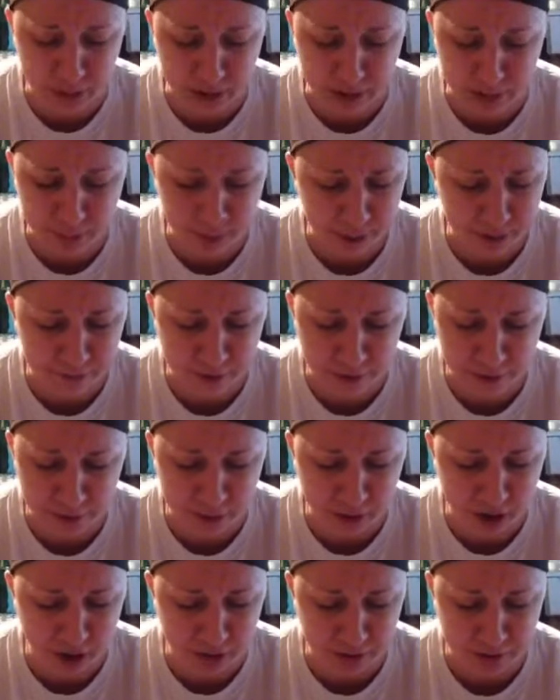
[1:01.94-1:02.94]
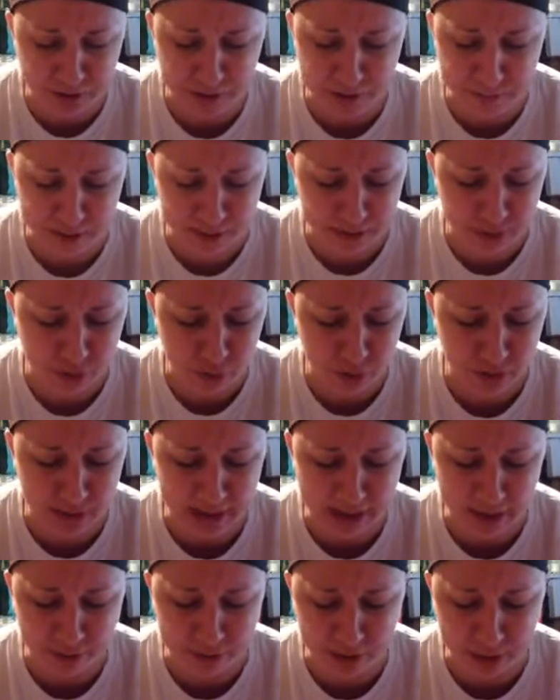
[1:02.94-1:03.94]
I pray, Father God, that this message will get
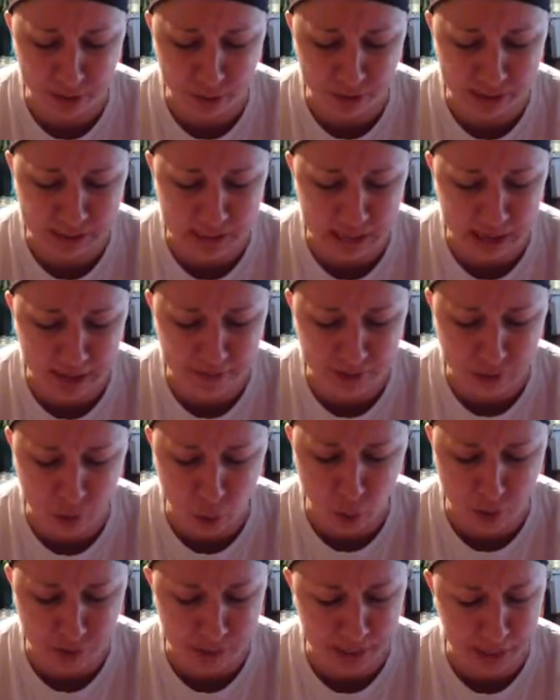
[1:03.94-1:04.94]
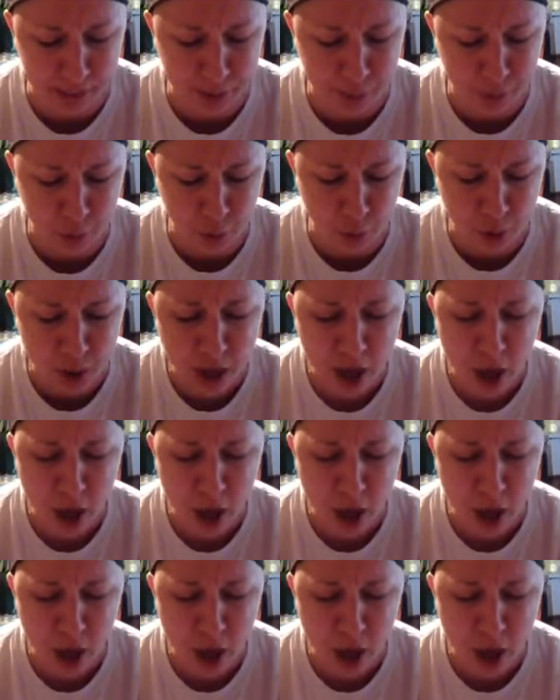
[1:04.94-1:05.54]
out, that it will save souls, that it will